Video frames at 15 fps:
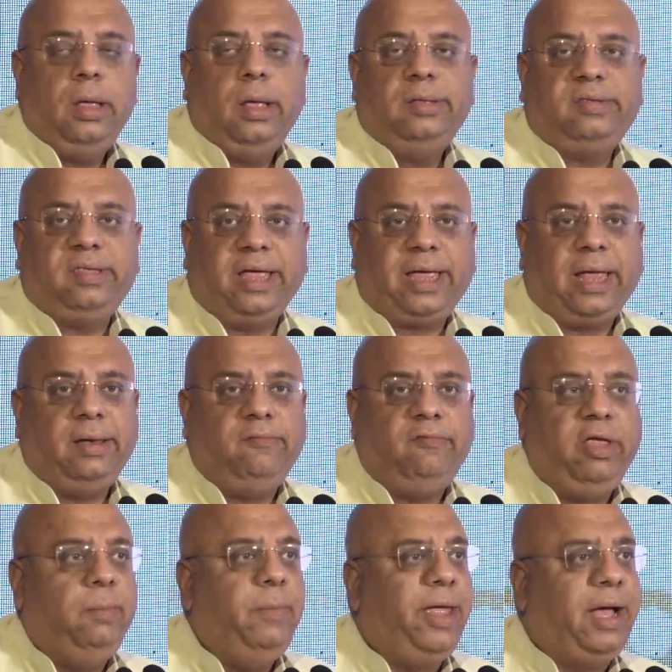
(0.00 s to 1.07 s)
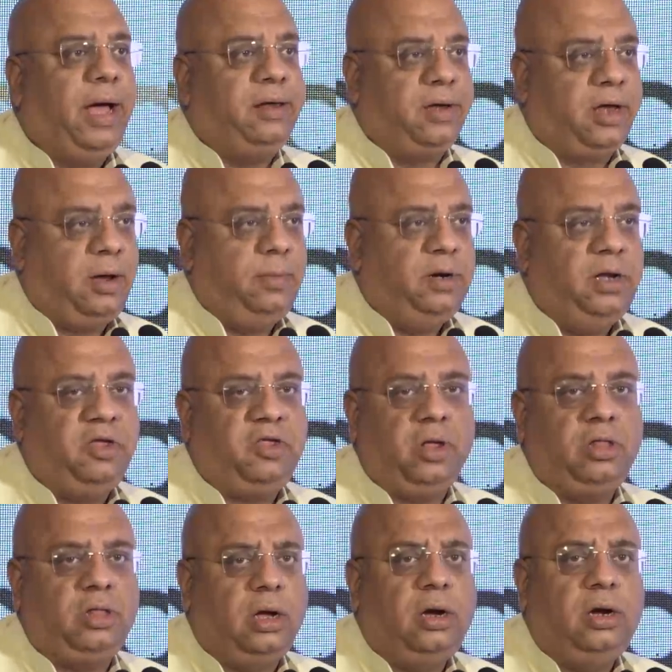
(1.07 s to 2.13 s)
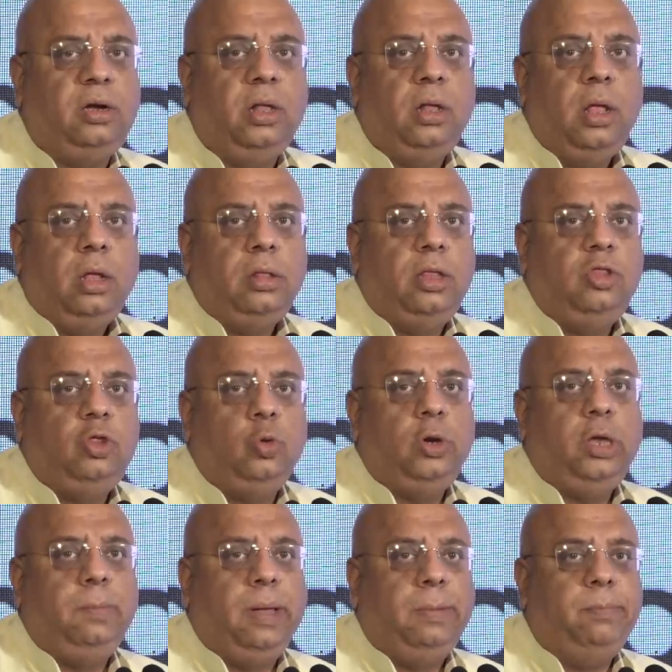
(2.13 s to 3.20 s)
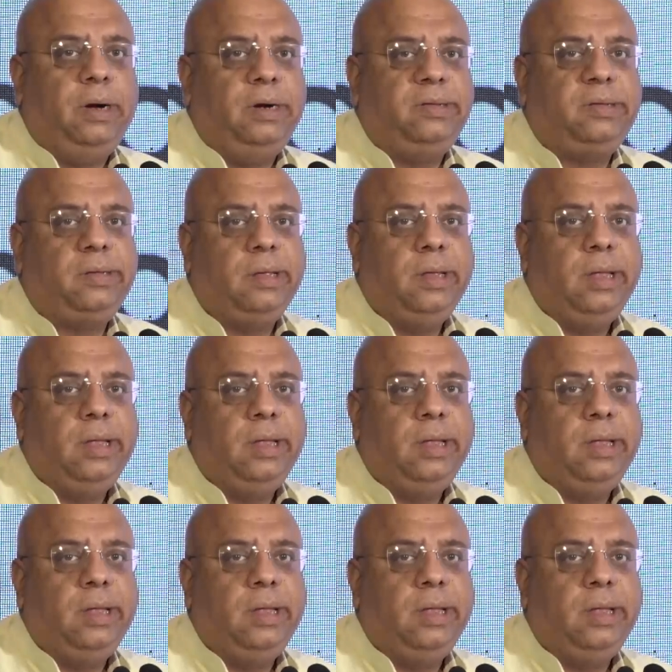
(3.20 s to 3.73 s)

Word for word: Second, we make our recommendation. Third, the jury members,